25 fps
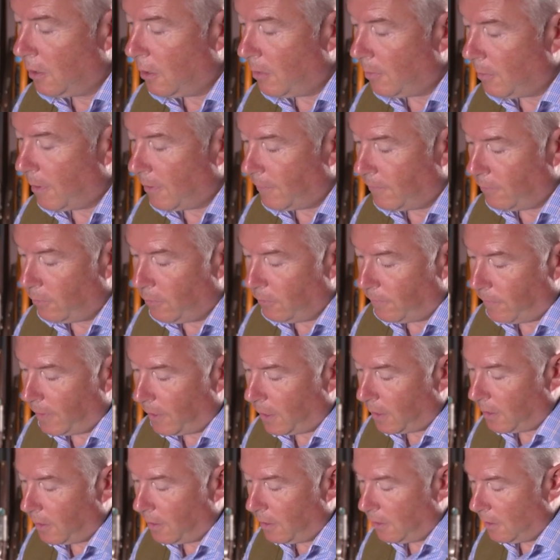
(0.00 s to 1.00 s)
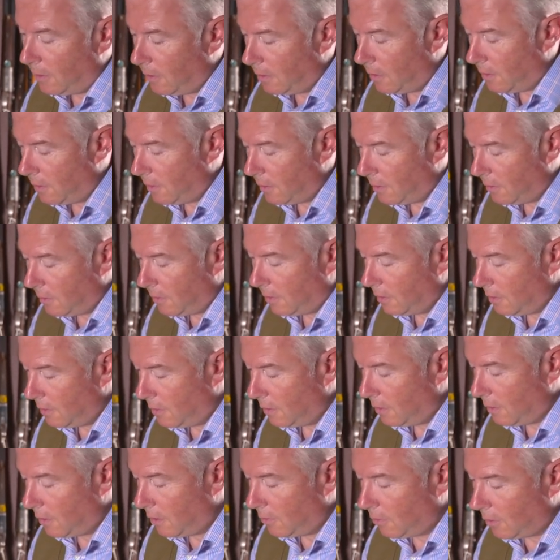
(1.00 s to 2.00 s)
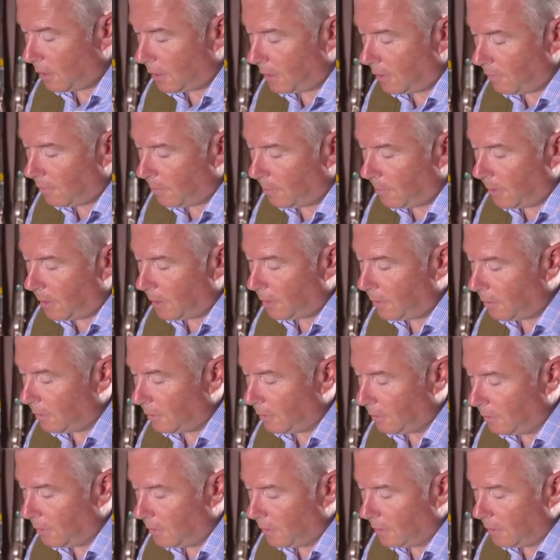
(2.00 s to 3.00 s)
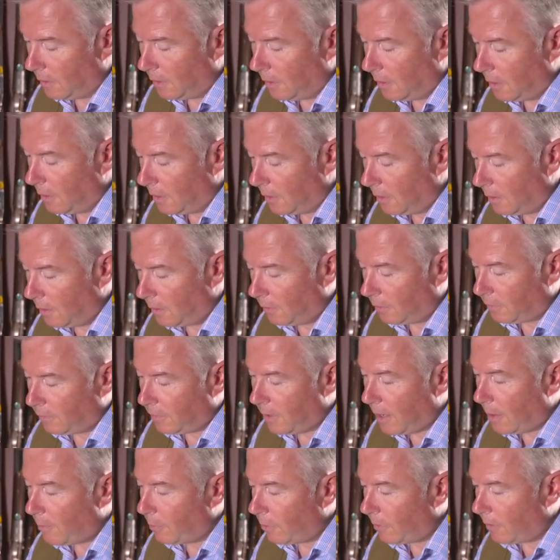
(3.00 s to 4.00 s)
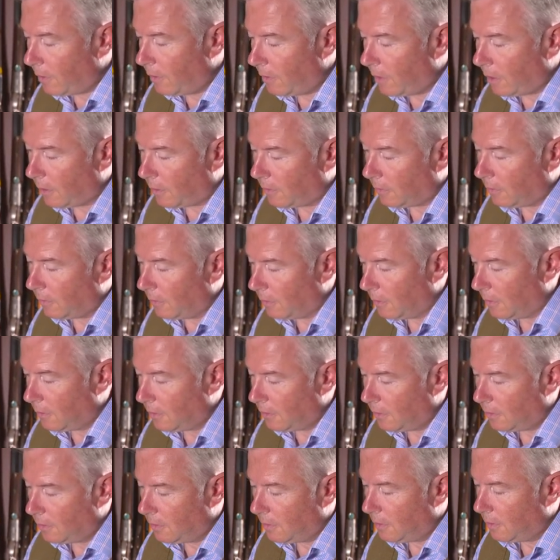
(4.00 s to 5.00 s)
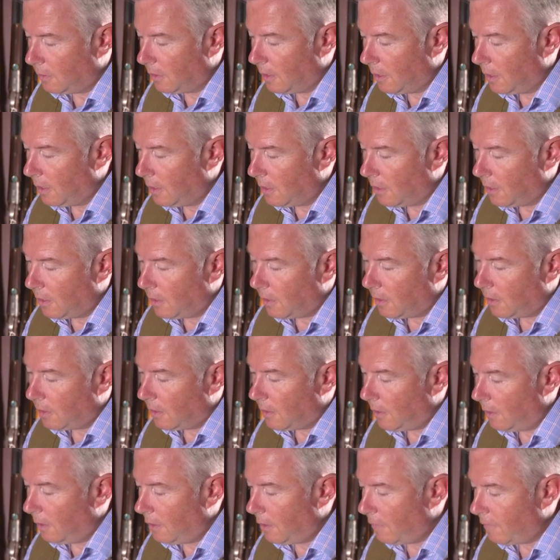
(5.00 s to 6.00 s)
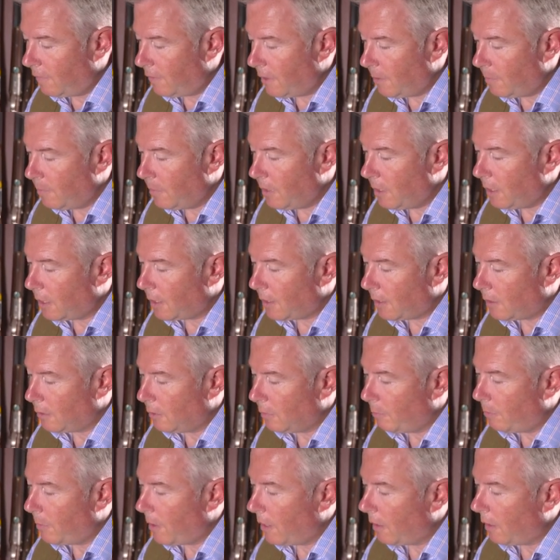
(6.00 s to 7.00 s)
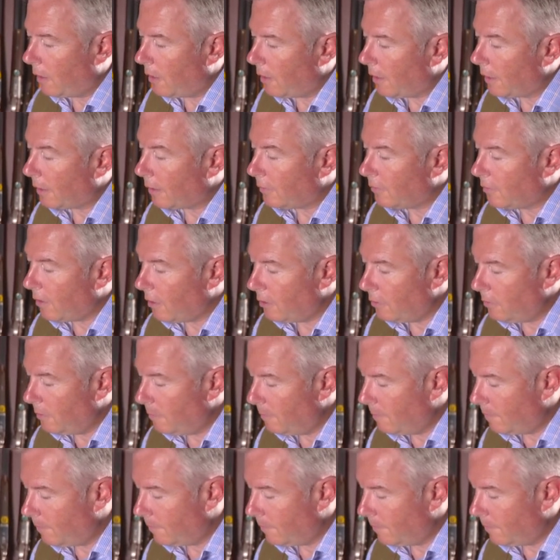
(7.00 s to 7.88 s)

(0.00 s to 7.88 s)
on my forefinger and just give them a little tap with the knuckle. Lovely musical bell-like tone.